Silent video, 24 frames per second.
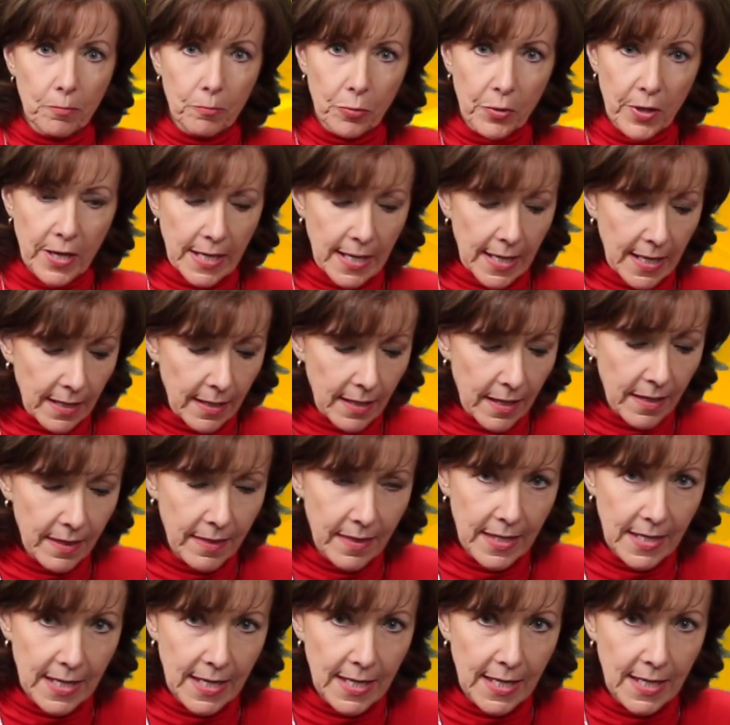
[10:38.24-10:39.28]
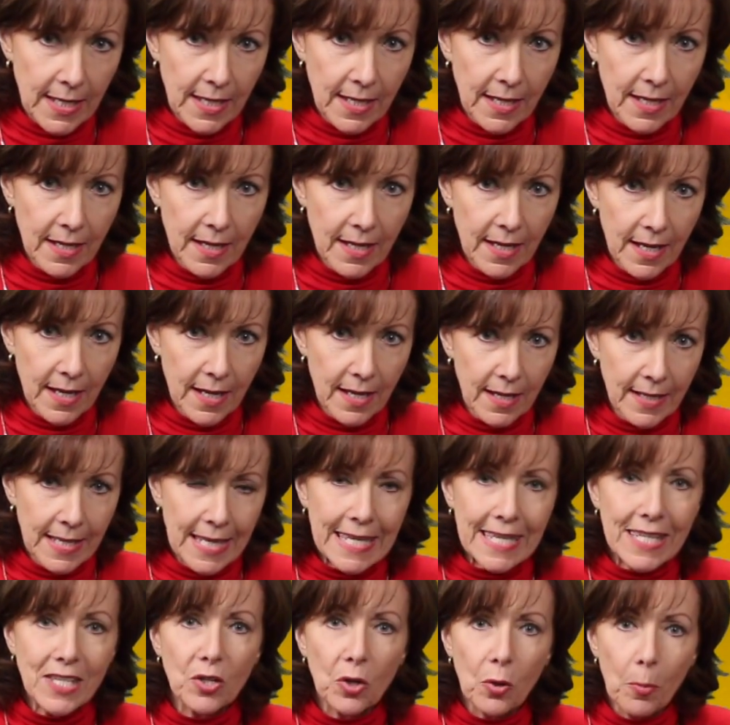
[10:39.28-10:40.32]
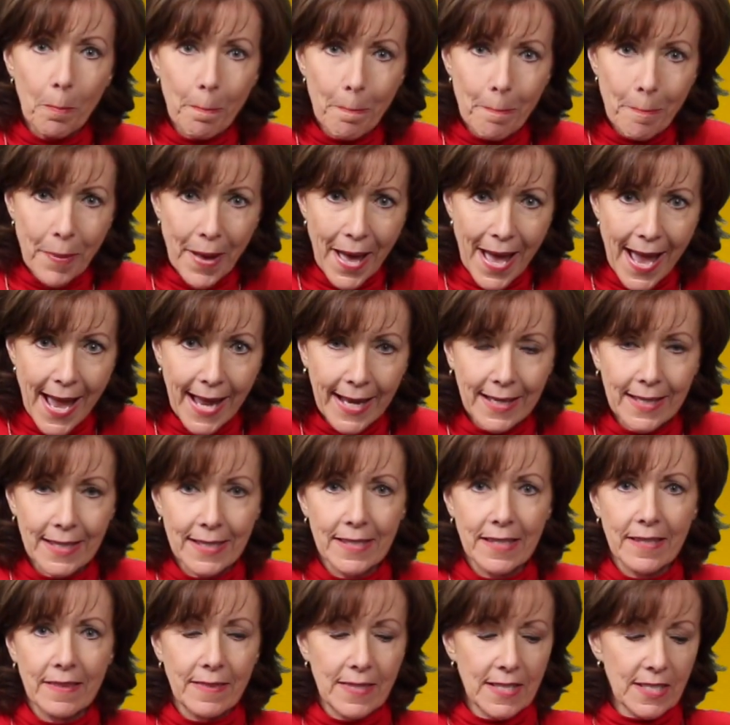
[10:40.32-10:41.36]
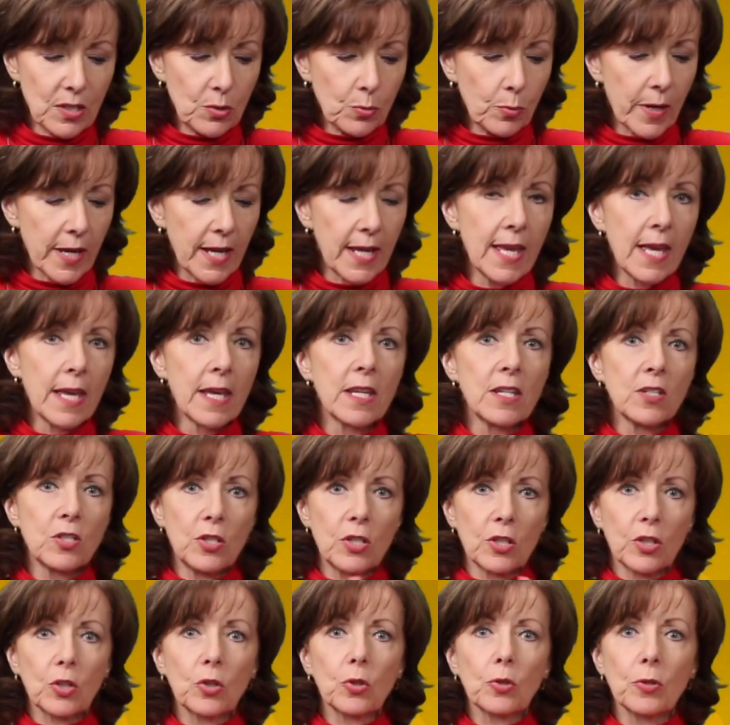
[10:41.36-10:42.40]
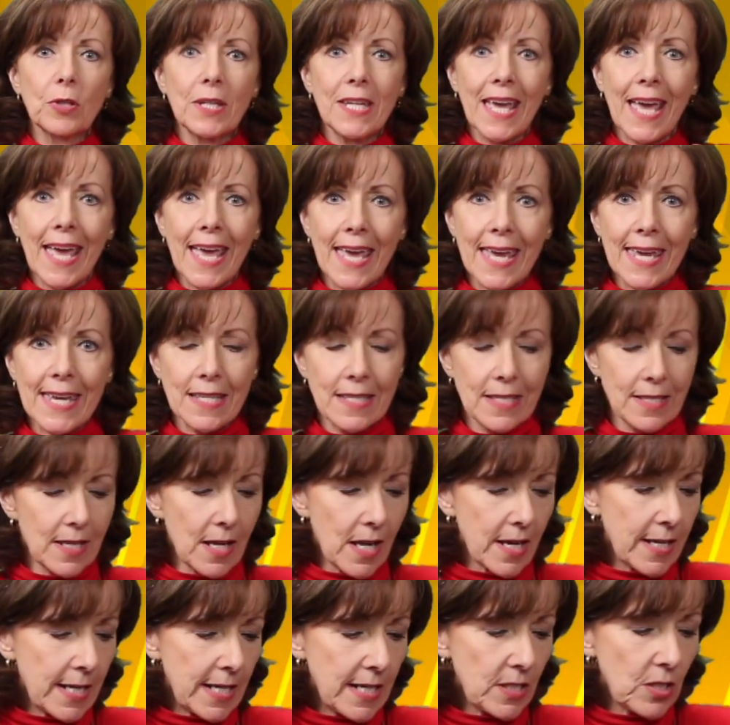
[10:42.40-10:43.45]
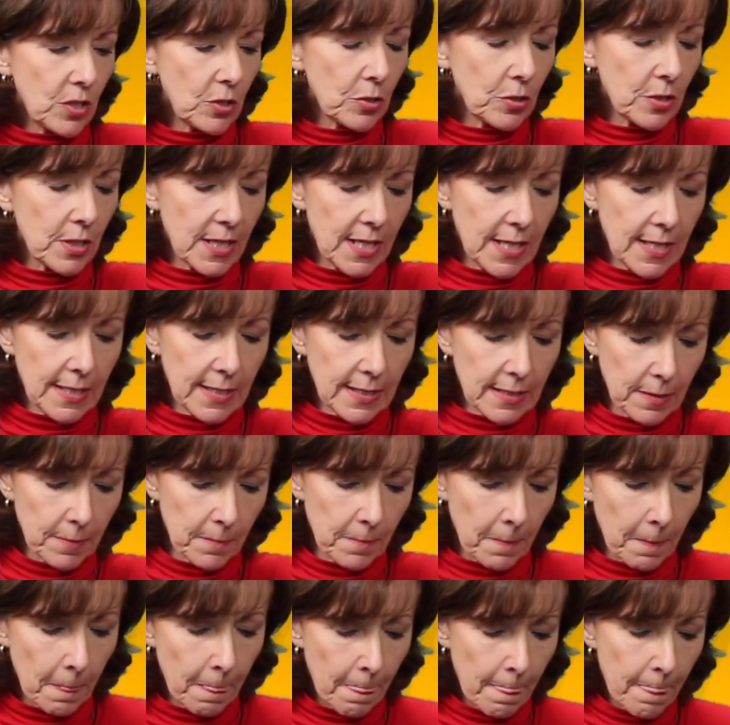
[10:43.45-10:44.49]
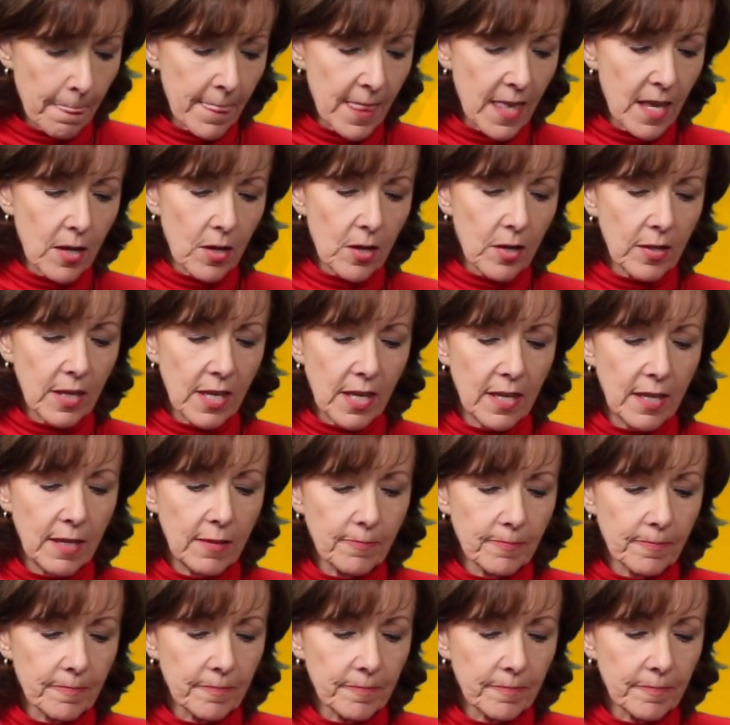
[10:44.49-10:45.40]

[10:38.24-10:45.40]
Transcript: bringing the heel back this way to create 90 degrees. Okay,